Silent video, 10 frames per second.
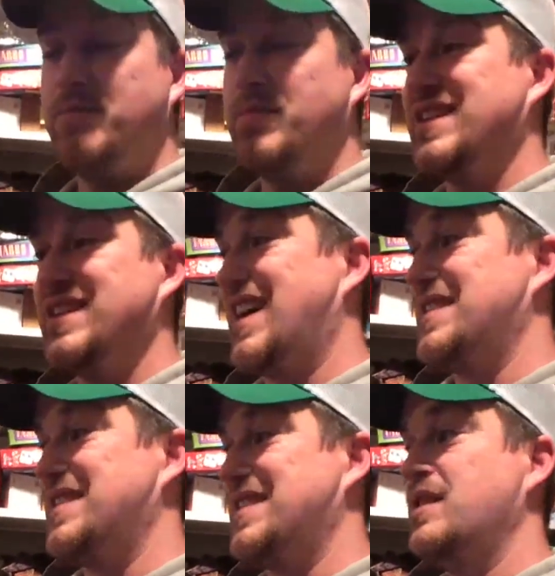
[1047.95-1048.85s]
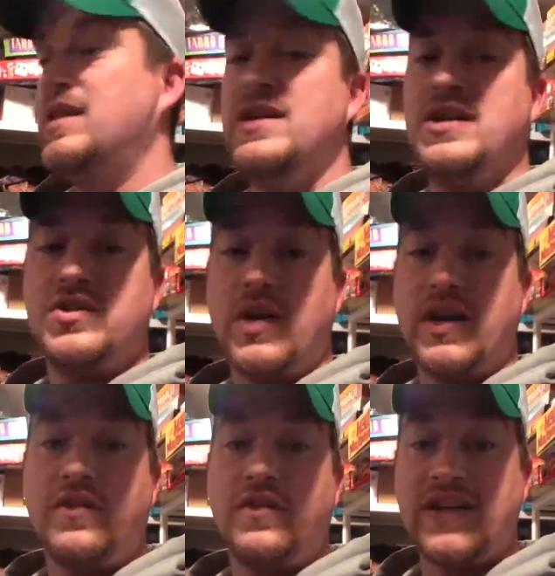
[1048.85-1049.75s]
and by size. So I
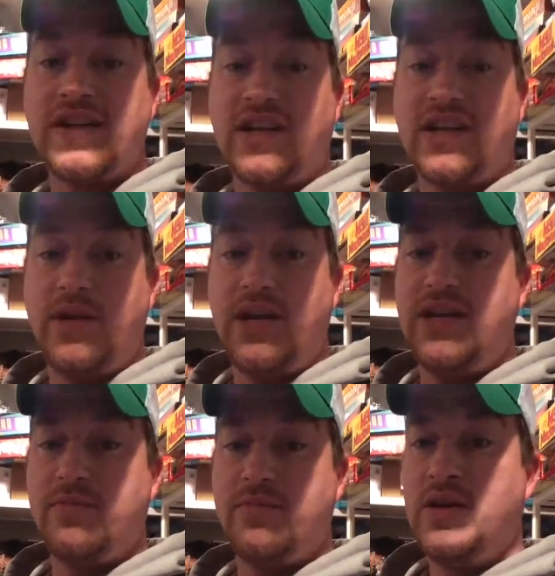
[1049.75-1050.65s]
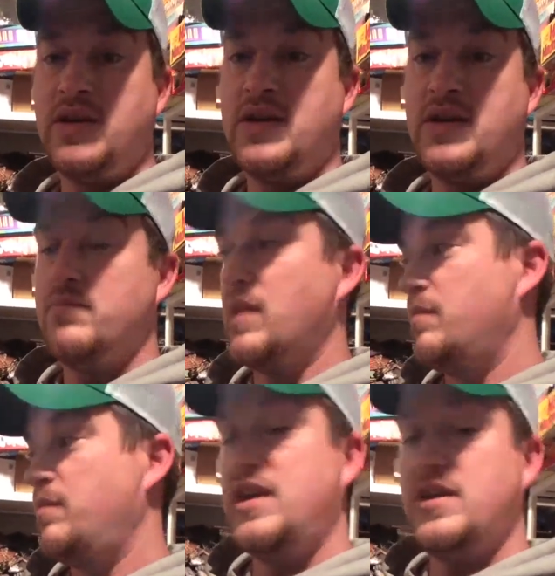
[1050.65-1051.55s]
know if I sell a medium, my
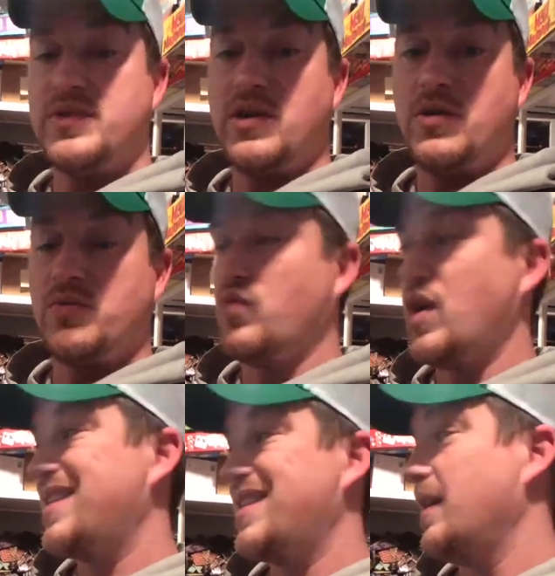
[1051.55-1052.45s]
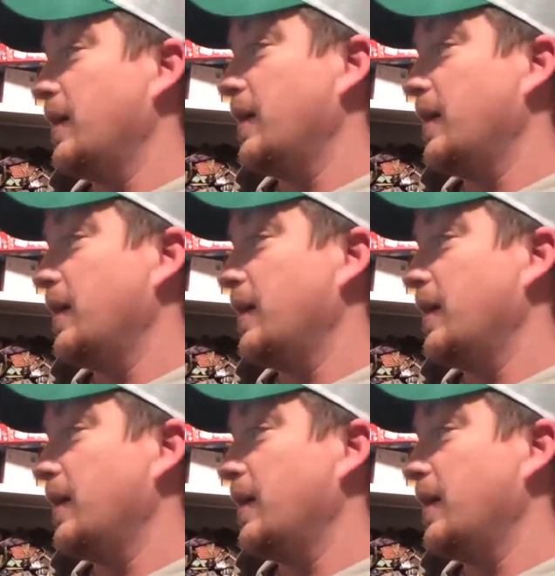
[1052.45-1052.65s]
medium's going right there.